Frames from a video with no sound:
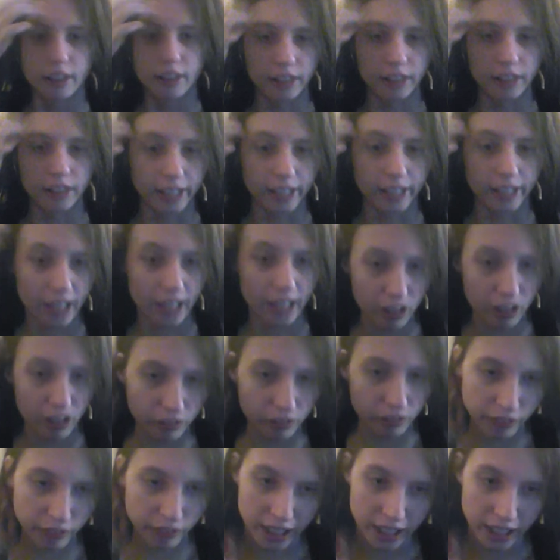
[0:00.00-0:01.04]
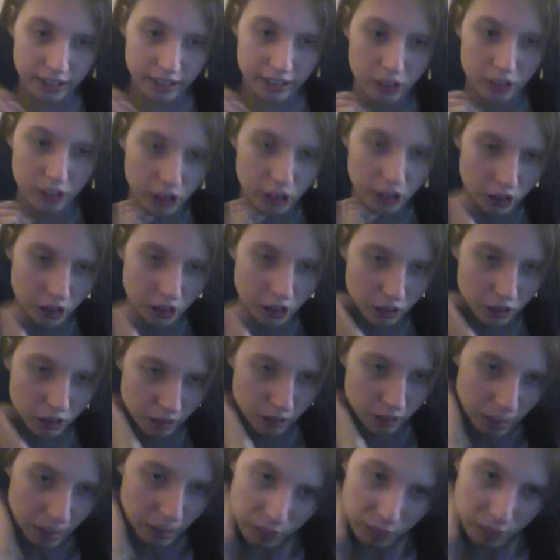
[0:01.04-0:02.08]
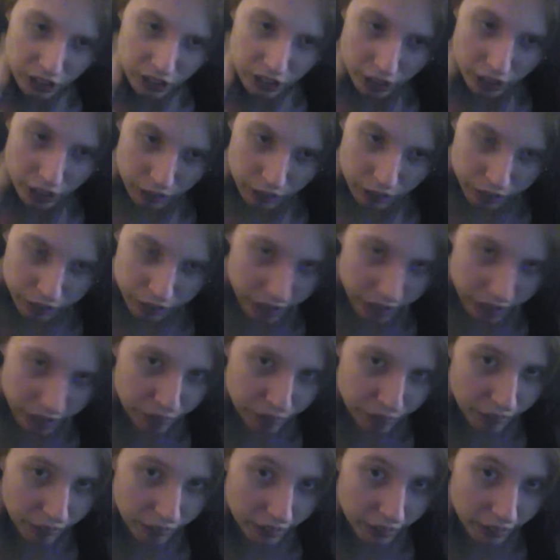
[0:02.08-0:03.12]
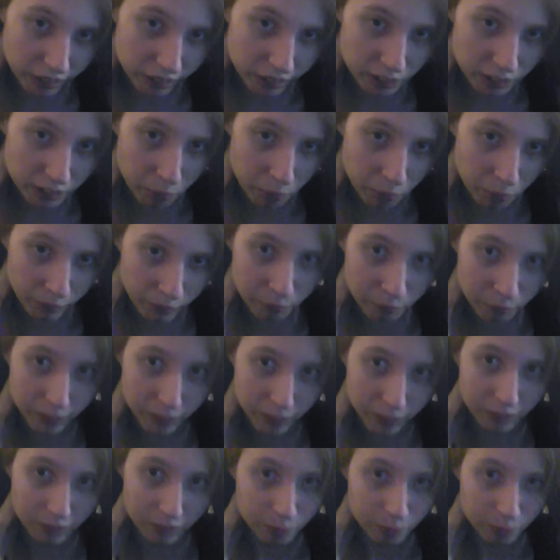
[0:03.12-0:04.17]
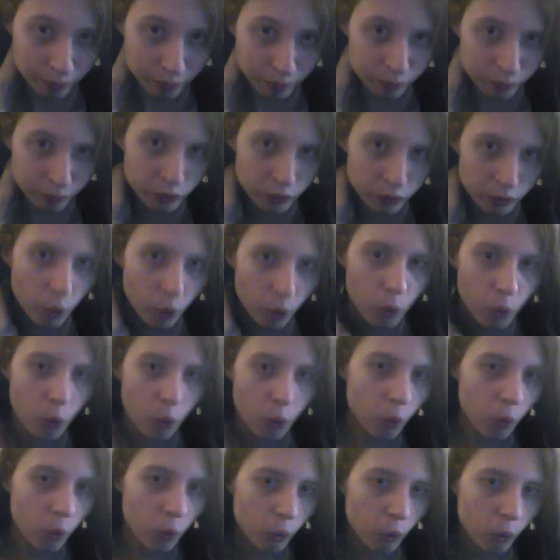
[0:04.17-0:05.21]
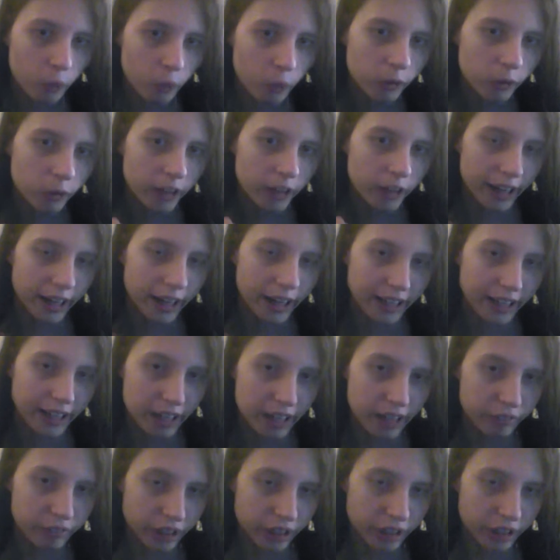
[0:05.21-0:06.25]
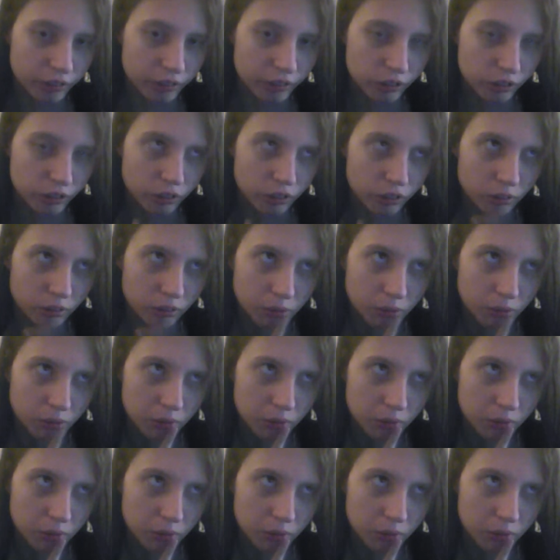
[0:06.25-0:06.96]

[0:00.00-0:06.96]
I have had, I must have never read this part, but, or I have never.